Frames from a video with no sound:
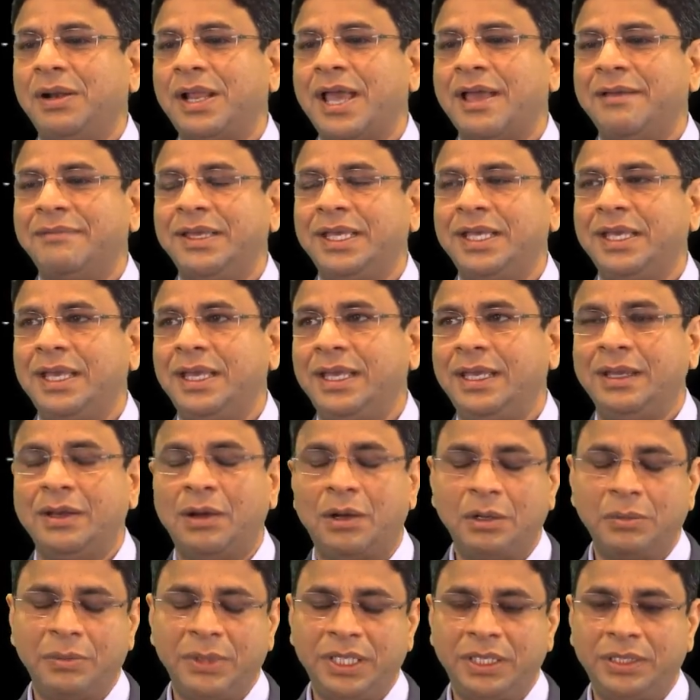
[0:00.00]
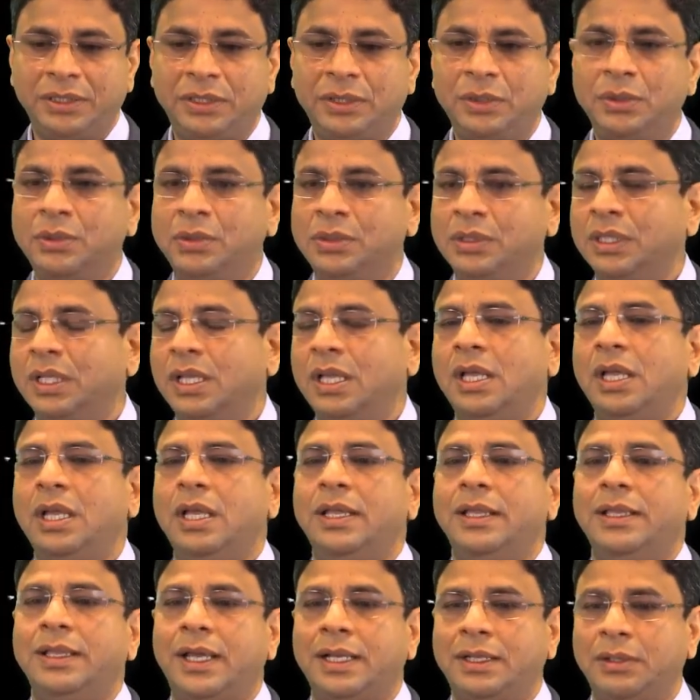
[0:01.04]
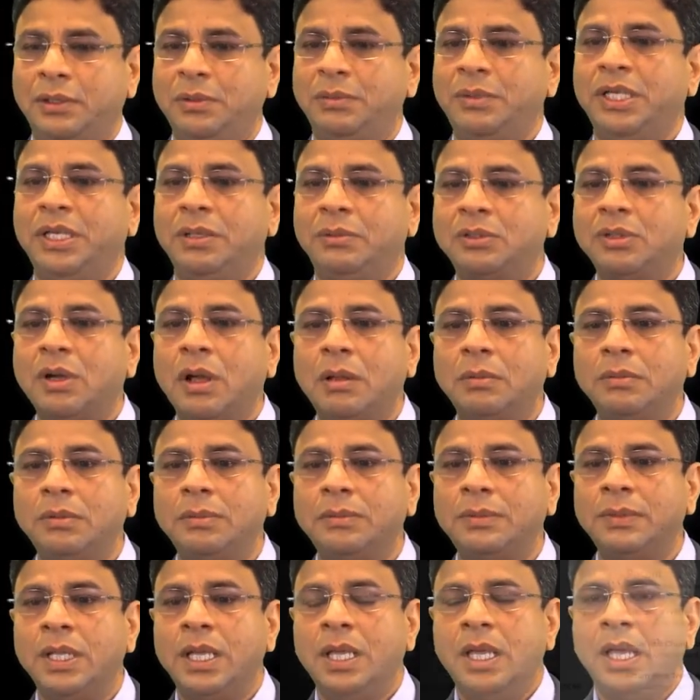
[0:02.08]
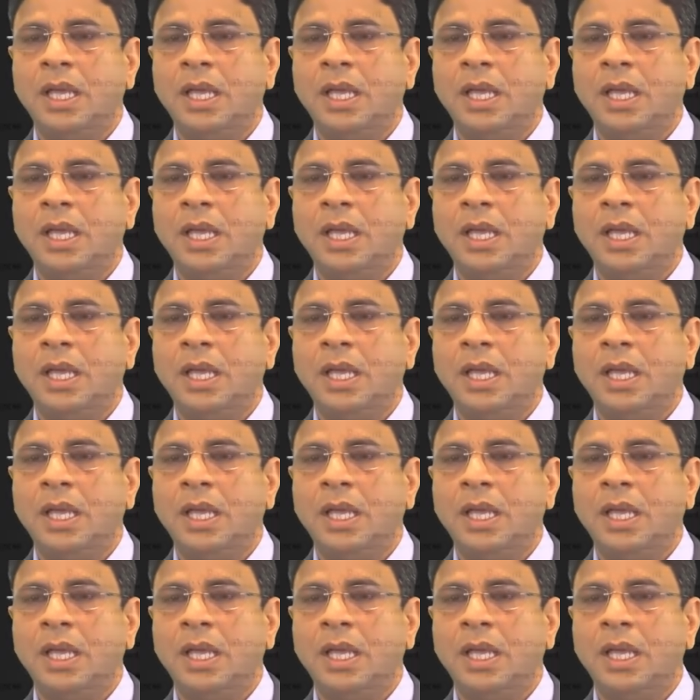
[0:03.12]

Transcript: having a automated tool, that could be a problem.